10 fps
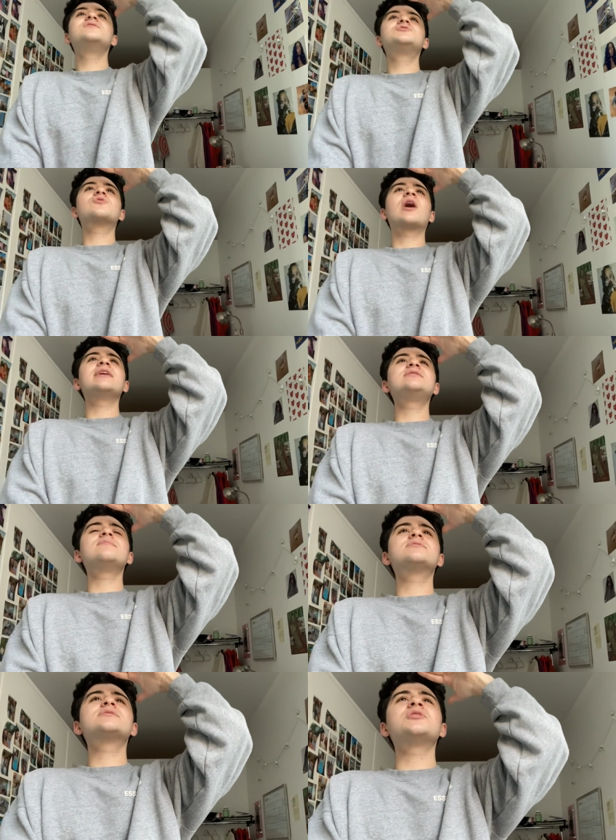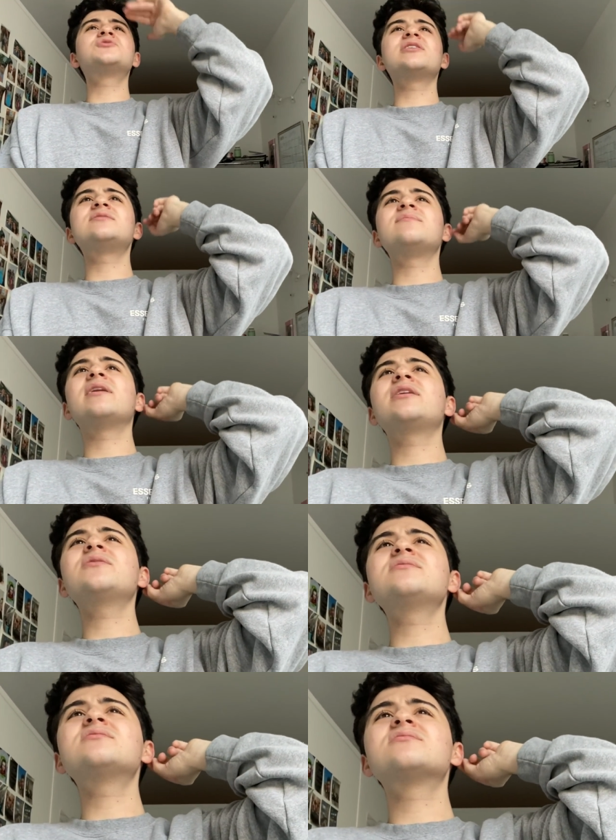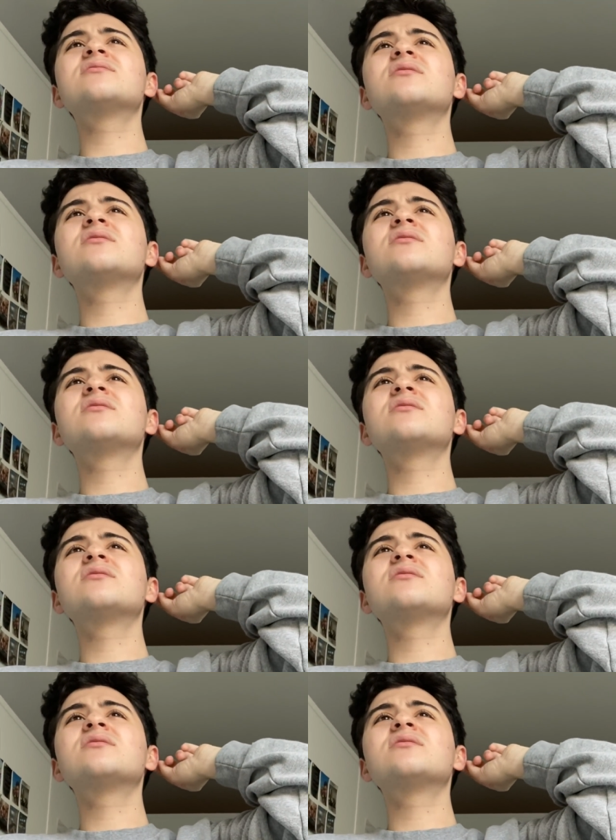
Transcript: dried to sun-dried tomatoes?